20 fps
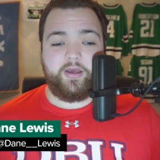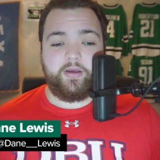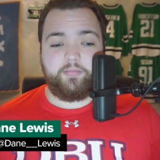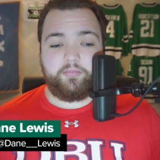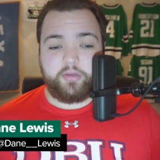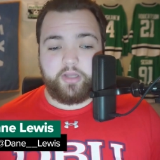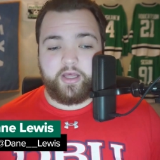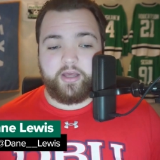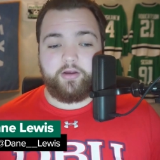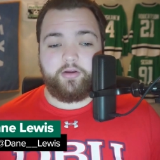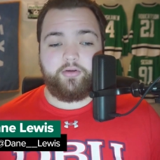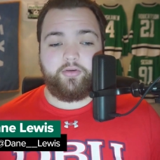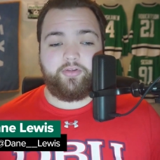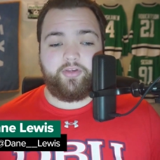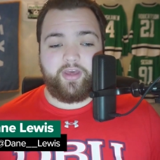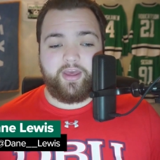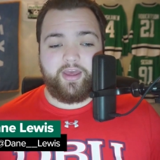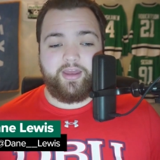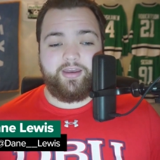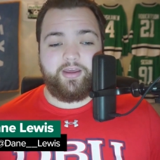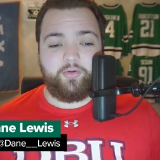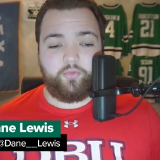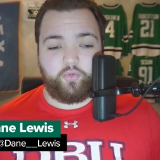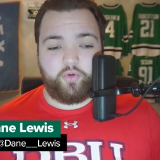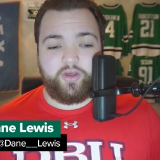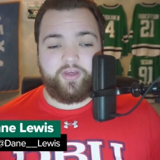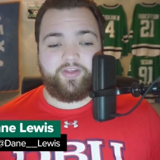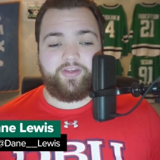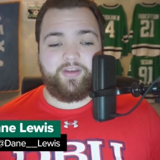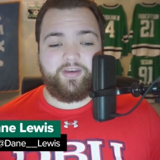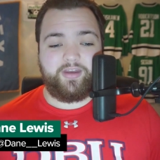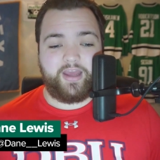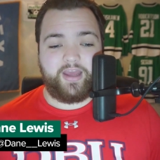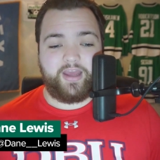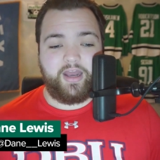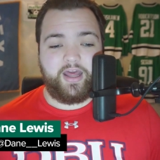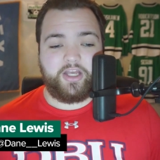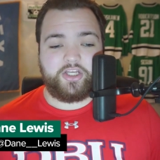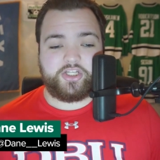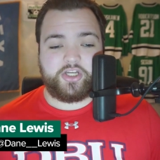players in recent
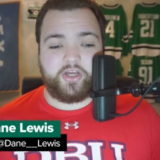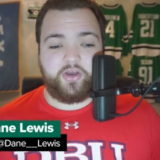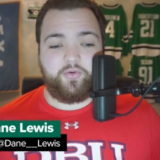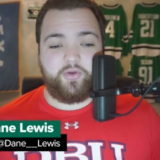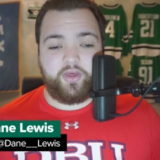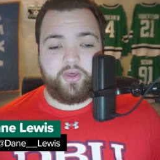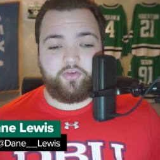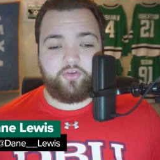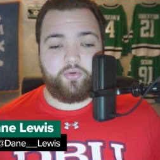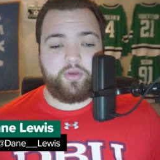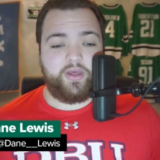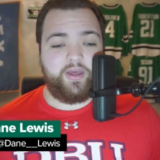NHL history.